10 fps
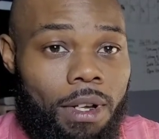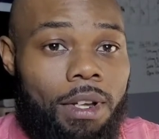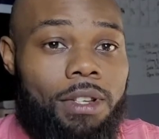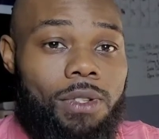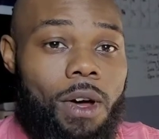
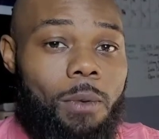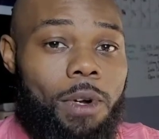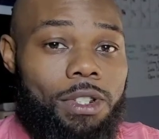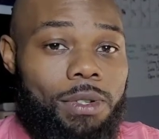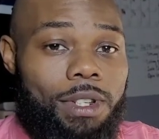So I
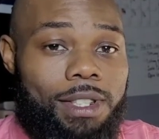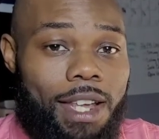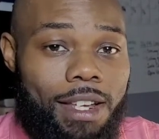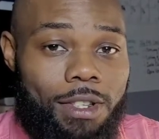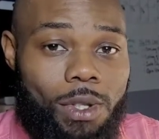want you to
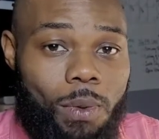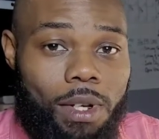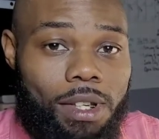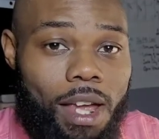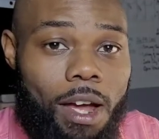take into
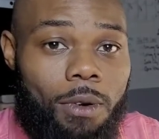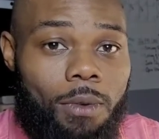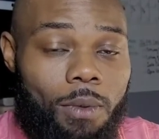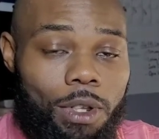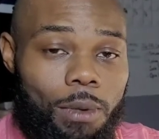account,
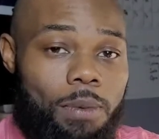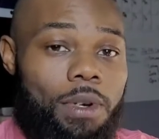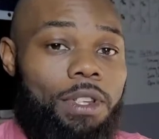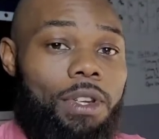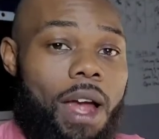when you're
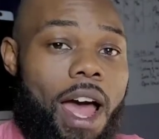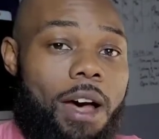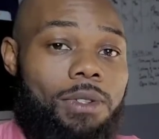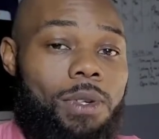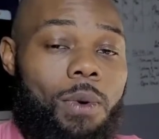putting your
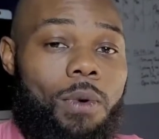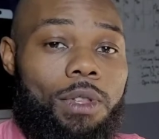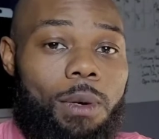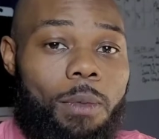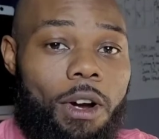house on
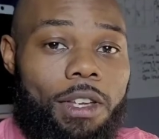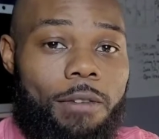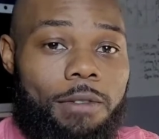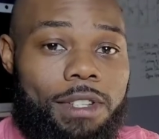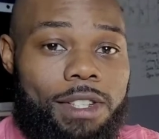the market
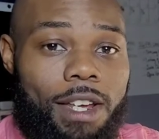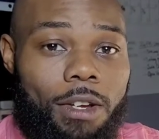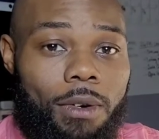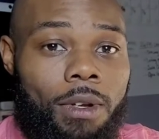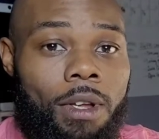for
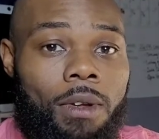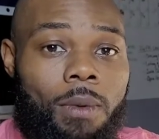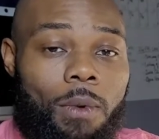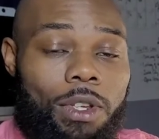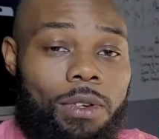sale,
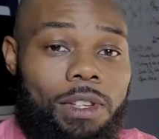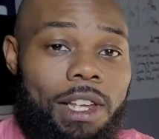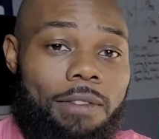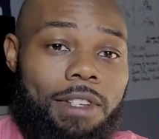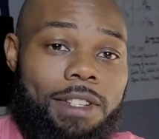when you're
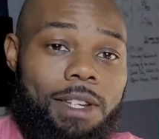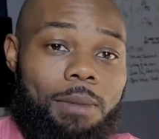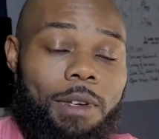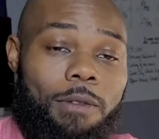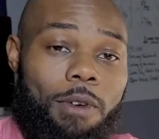leaving
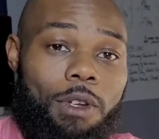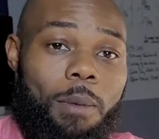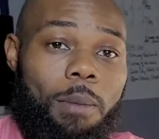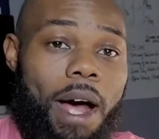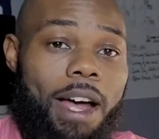something for your
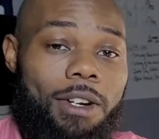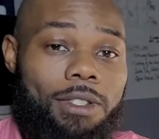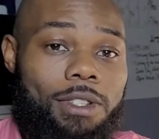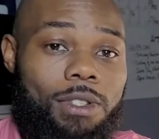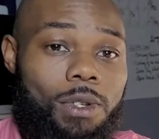buyer
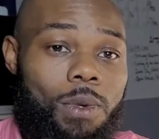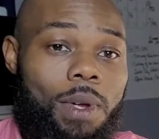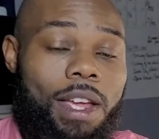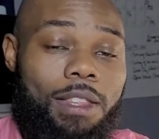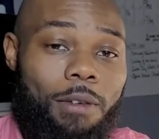to do
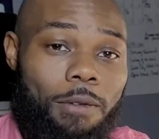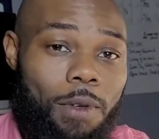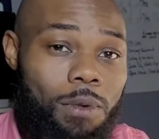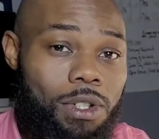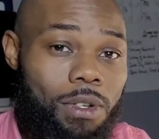in the
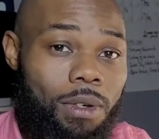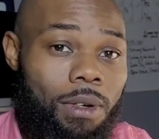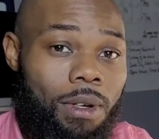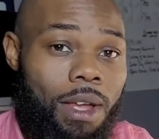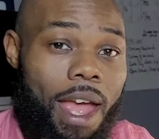future,
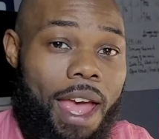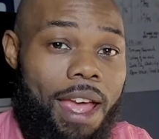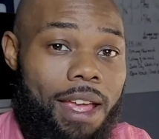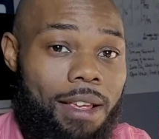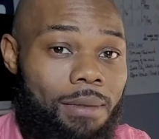
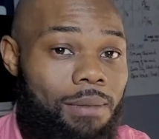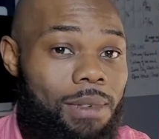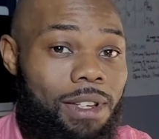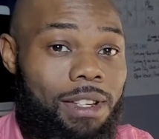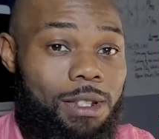A,
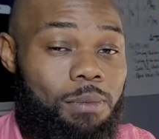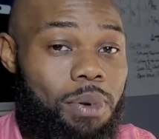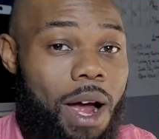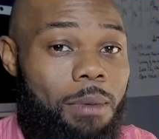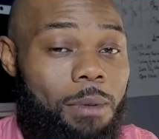it's
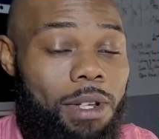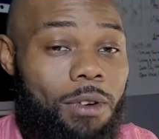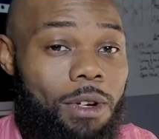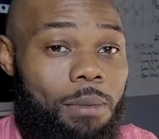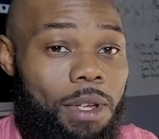probably
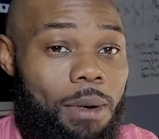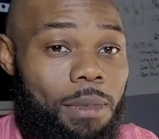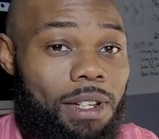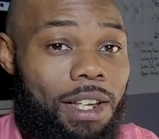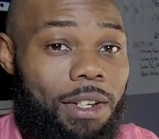going to be a
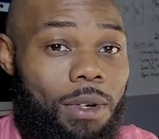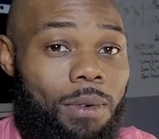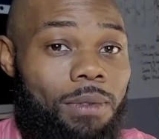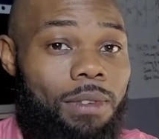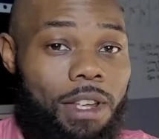millennial
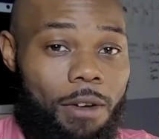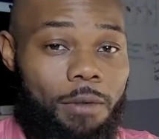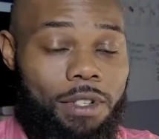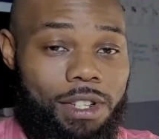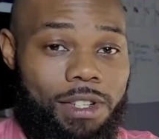if
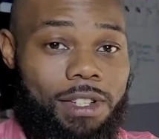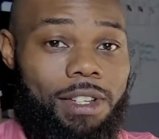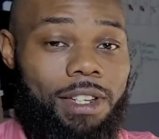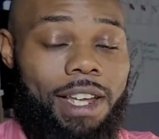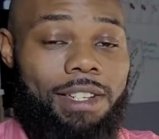we're just
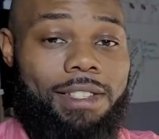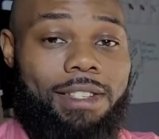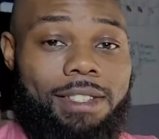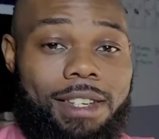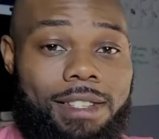looking at it
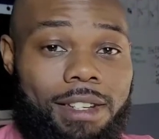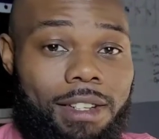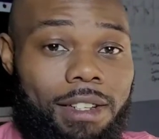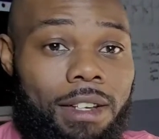statistically.